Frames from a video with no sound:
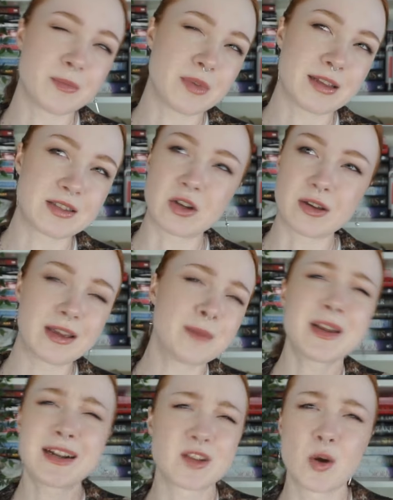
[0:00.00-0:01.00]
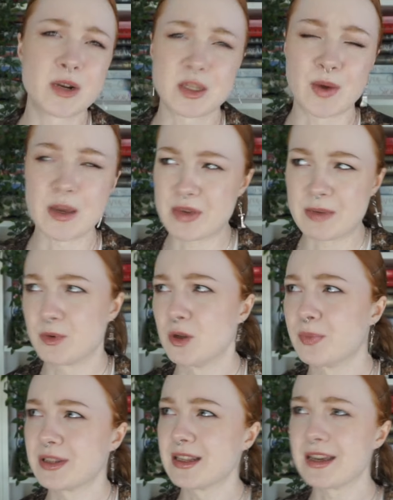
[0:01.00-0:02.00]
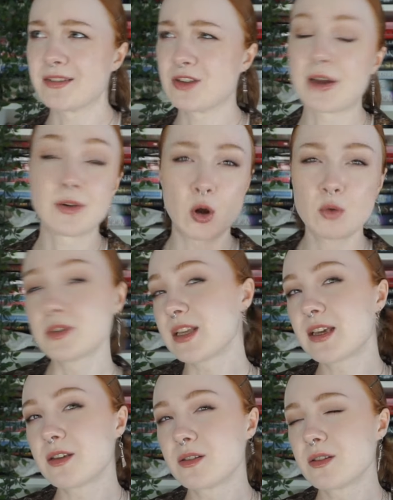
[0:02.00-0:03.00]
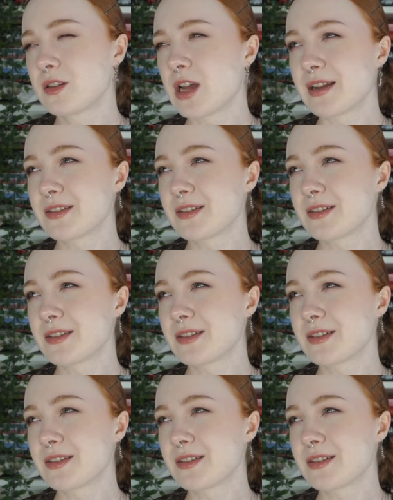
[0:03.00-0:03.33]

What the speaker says: it's always white people, but like Nena